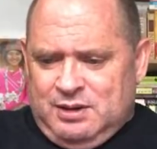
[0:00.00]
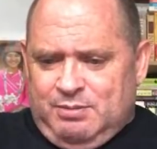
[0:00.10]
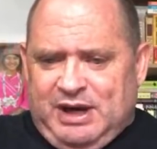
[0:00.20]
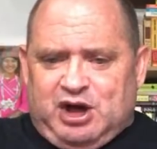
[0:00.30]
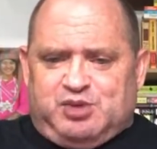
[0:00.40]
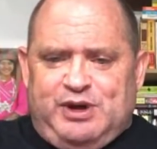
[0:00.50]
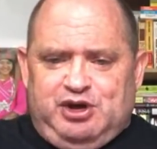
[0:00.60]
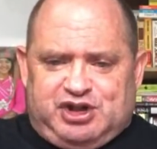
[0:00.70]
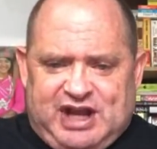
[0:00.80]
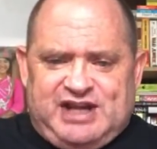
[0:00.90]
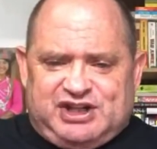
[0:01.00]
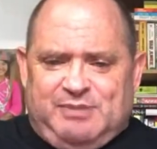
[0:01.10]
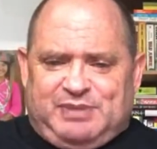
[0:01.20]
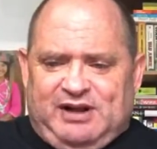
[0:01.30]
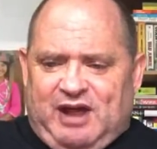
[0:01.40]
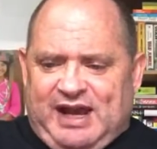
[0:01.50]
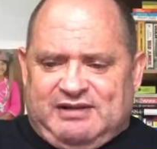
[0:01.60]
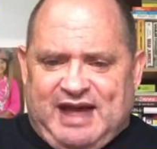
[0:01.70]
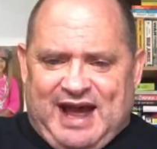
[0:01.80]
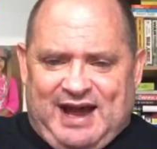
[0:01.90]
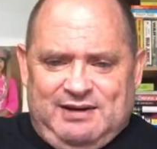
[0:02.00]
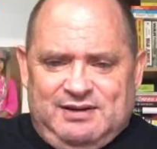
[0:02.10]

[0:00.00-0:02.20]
Because when you say something like that,